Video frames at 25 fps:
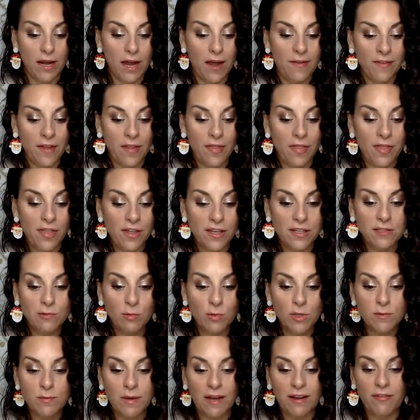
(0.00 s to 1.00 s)
And then this
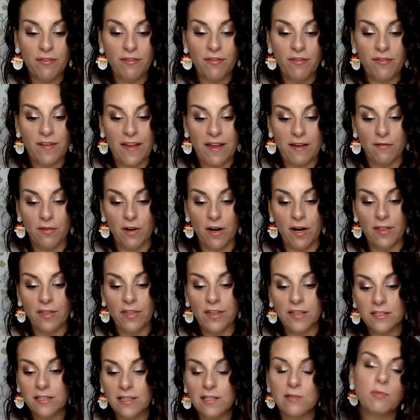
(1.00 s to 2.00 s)
was my favorite.
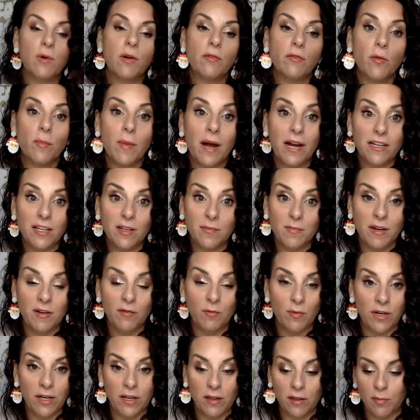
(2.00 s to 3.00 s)
This is what reminded me of
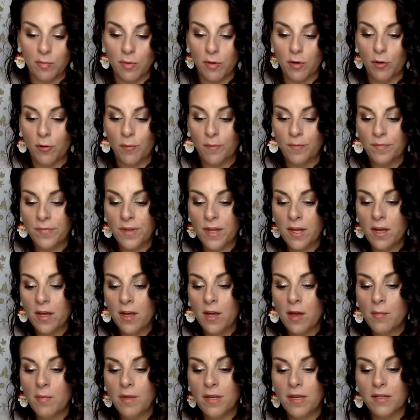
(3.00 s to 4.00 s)
Winnie the Pooh,
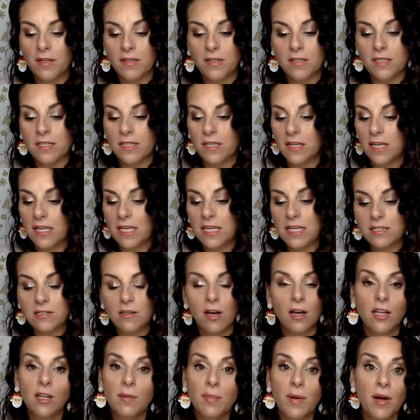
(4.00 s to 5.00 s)
because he's
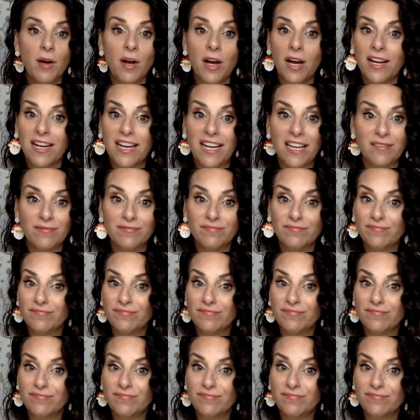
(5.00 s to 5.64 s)
all about honey.